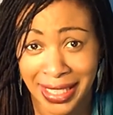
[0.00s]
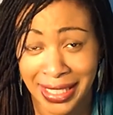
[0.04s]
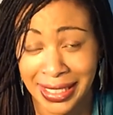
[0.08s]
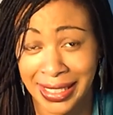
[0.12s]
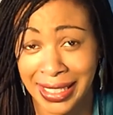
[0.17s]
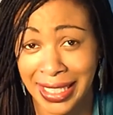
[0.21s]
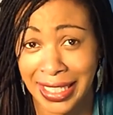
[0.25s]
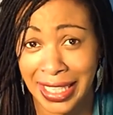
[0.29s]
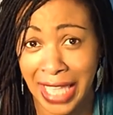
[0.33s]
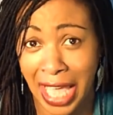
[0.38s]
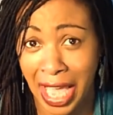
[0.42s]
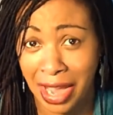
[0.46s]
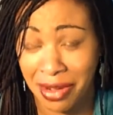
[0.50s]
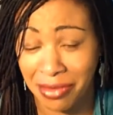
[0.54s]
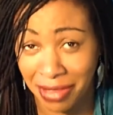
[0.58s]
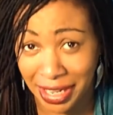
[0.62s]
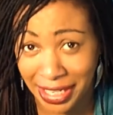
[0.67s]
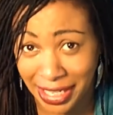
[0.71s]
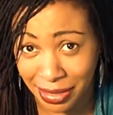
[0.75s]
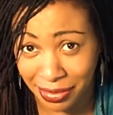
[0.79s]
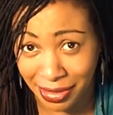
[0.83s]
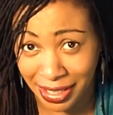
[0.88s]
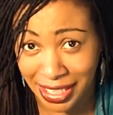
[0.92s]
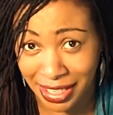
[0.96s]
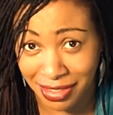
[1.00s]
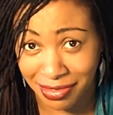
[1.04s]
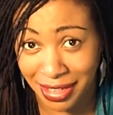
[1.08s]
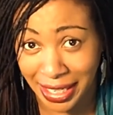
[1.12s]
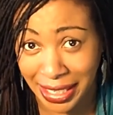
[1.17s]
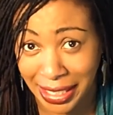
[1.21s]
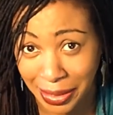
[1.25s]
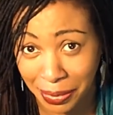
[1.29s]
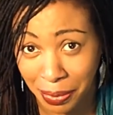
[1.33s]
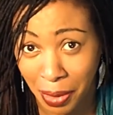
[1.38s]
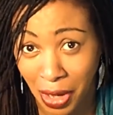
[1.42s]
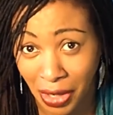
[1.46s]
this thing that I really, really,
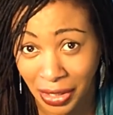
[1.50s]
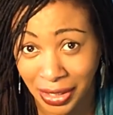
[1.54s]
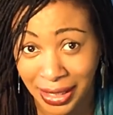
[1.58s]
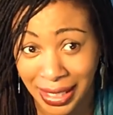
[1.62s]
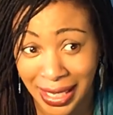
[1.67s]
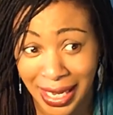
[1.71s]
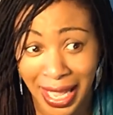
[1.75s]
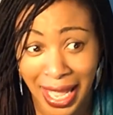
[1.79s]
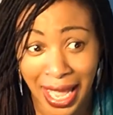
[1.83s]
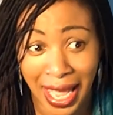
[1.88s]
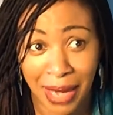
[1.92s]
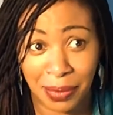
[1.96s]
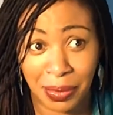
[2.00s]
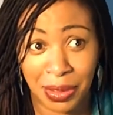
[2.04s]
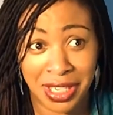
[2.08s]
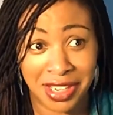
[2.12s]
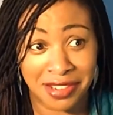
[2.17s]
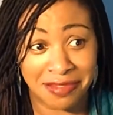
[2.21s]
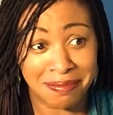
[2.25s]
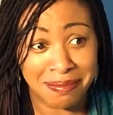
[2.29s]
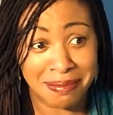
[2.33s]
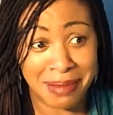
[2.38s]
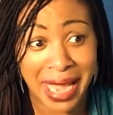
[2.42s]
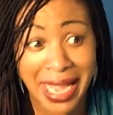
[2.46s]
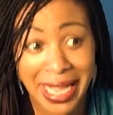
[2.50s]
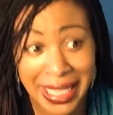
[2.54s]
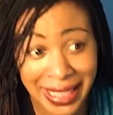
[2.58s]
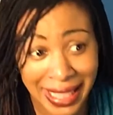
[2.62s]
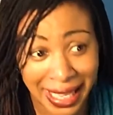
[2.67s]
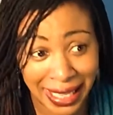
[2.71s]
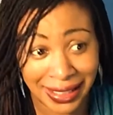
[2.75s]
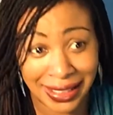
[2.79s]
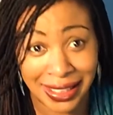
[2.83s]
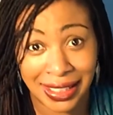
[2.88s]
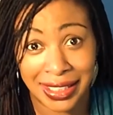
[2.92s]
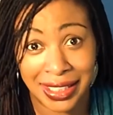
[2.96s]
really want, I wouldn't have made
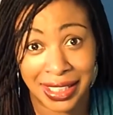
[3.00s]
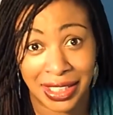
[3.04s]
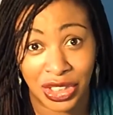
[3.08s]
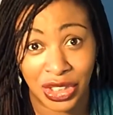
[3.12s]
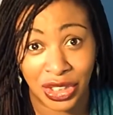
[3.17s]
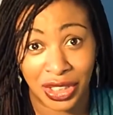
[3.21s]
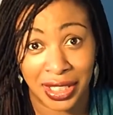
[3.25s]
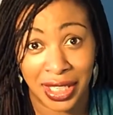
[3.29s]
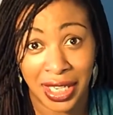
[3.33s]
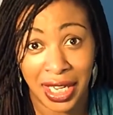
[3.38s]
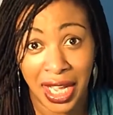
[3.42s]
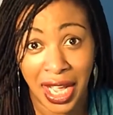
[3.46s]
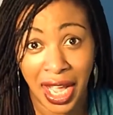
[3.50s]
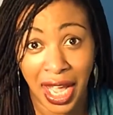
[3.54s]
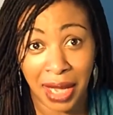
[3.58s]
that decision.